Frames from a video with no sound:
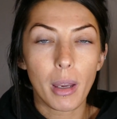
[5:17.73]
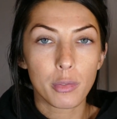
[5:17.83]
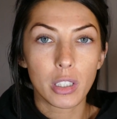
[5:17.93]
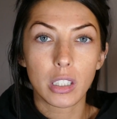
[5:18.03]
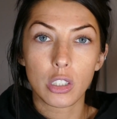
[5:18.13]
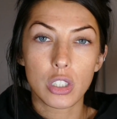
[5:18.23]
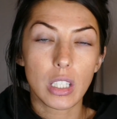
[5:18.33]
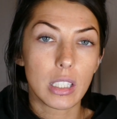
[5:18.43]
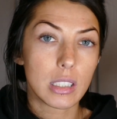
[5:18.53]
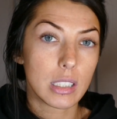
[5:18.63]
effort, and
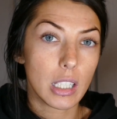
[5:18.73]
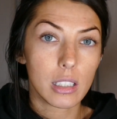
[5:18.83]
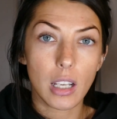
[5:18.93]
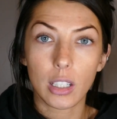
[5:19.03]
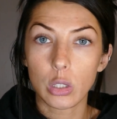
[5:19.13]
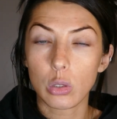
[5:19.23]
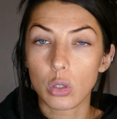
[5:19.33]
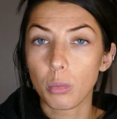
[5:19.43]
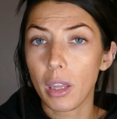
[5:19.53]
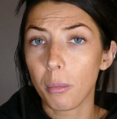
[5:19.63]
energy into TikTok,
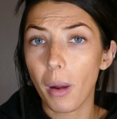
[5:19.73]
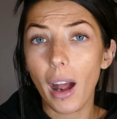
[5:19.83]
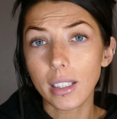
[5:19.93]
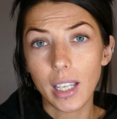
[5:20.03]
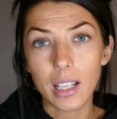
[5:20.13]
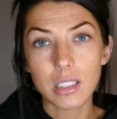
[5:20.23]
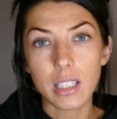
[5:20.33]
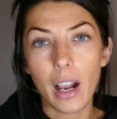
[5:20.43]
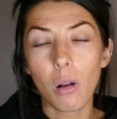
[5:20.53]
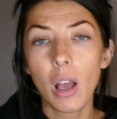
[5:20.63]
YouTube, and the podcast
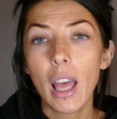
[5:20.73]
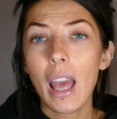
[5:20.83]
now,